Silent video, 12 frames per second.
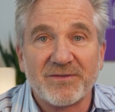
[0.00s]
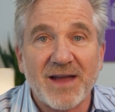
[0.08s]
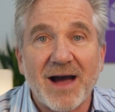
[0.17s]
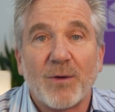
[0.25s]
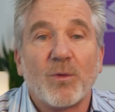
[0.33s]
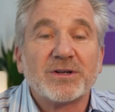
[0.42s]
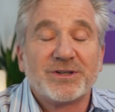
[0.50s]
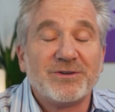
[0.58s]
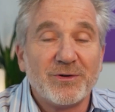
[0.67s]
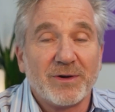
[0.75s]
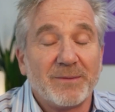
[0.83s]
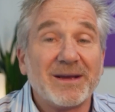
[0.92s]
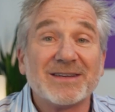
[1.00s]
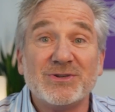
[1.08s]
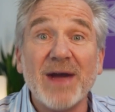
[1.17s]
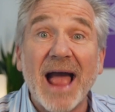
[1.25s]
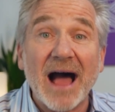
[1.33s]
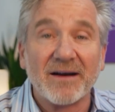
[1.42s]
not what you're doing because
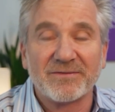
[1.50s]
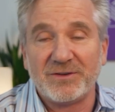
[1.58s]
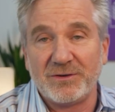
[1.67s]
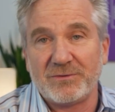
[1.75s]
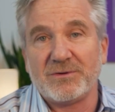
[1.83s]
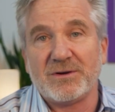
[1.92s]
you have to.